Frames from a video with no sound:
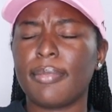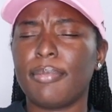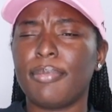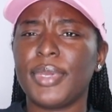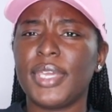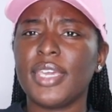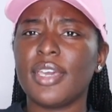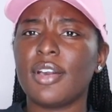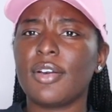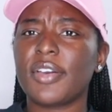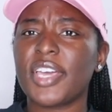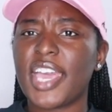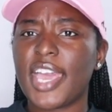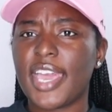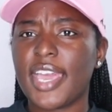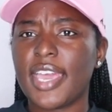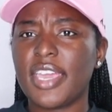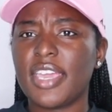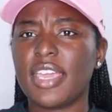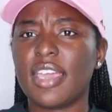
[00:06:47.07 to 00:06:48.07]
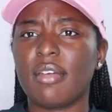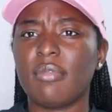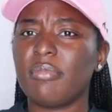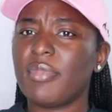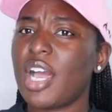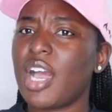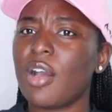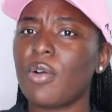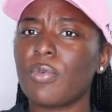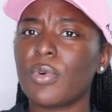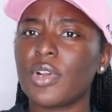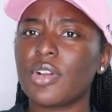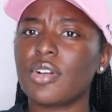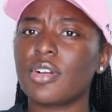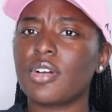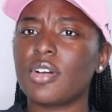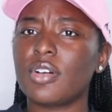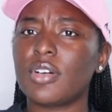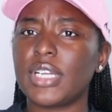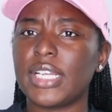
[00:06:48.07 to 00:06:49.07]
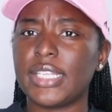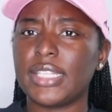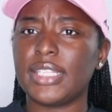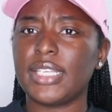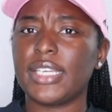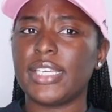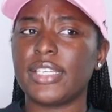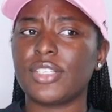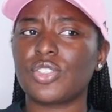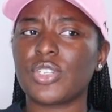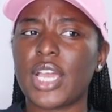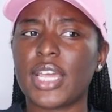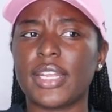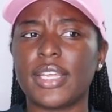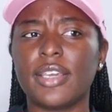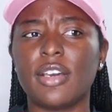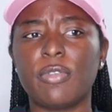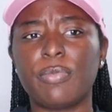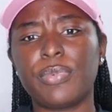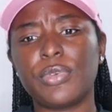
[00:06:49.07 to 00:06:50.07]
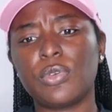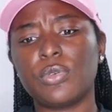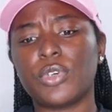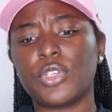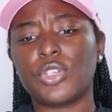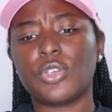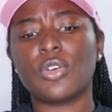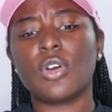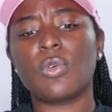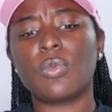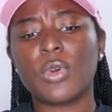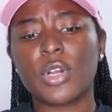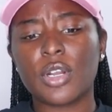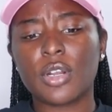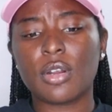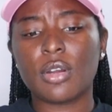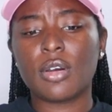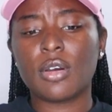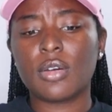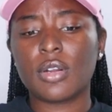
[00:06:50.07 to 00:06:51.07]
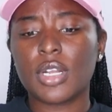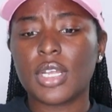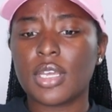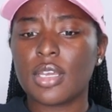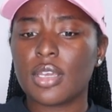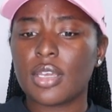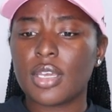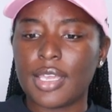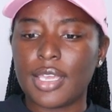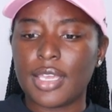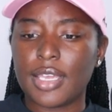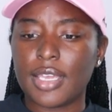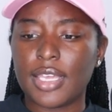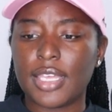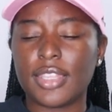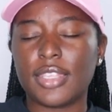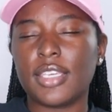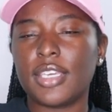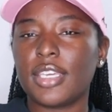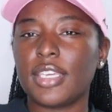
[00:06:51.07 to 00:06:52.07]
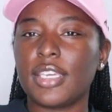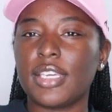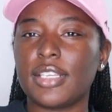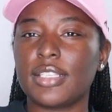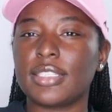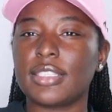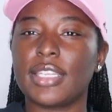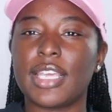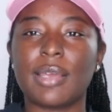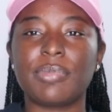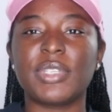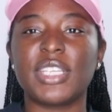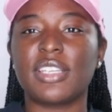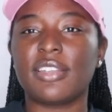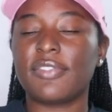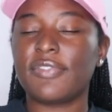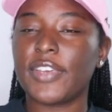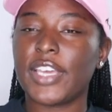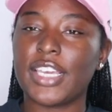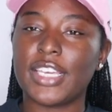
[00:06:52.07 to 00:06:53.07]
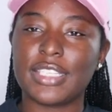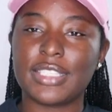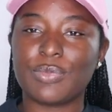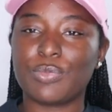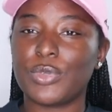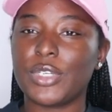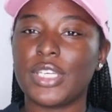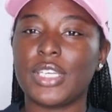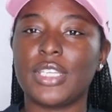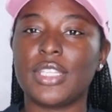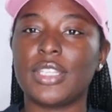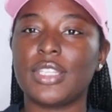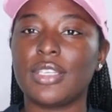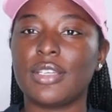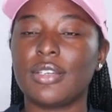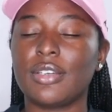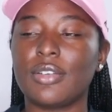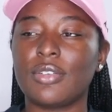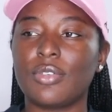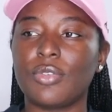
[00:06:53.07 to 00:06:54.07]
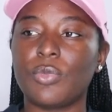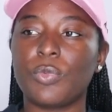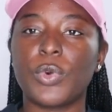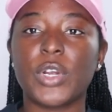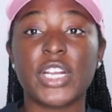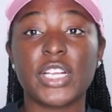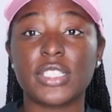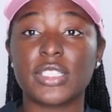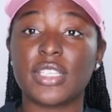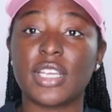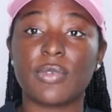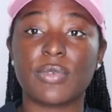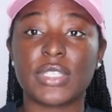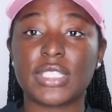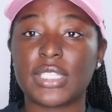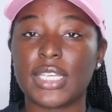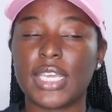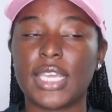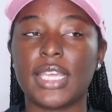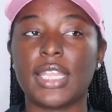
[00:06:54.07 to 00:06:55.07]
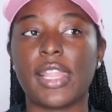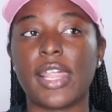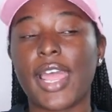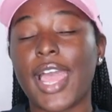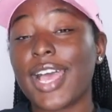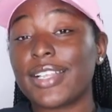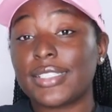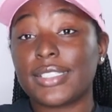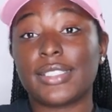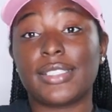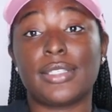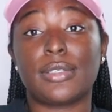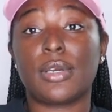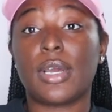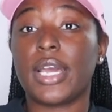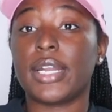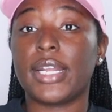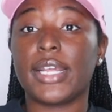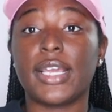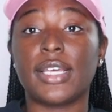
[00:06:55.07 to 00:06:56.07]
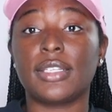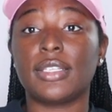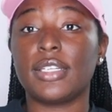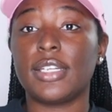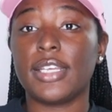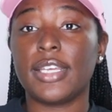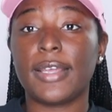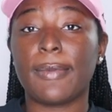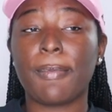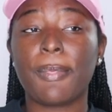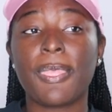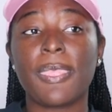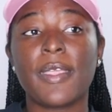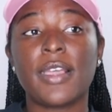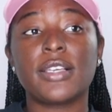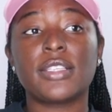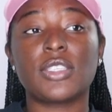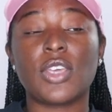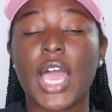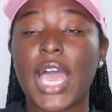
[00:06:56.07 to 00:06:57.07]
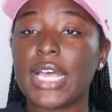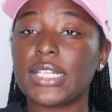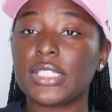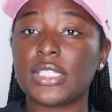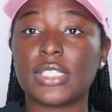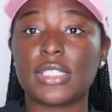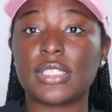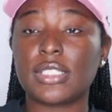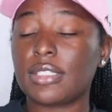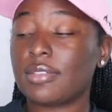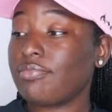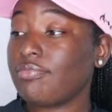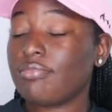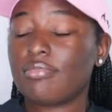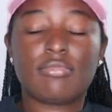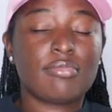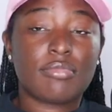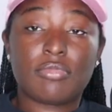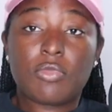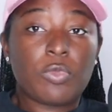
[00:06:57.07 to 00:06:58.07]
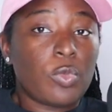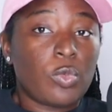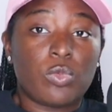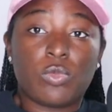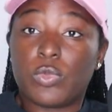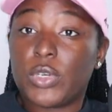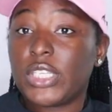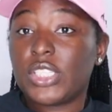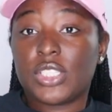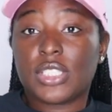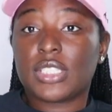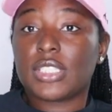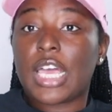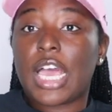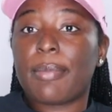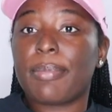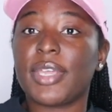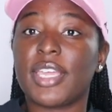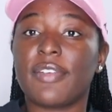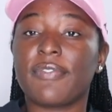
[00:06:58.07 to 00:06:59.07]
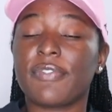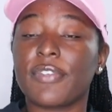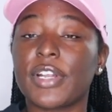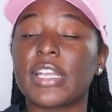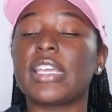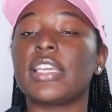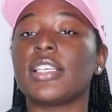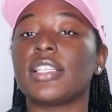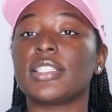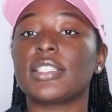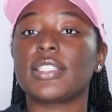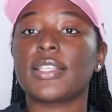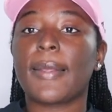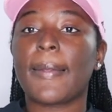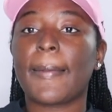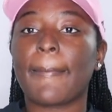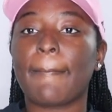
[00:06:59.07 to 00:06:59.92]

be okay in my world and then try to help you in your world and then get slapped in the face with words that were said. Like, I just didn't know how to handle that. So I just, we just stopped being friends,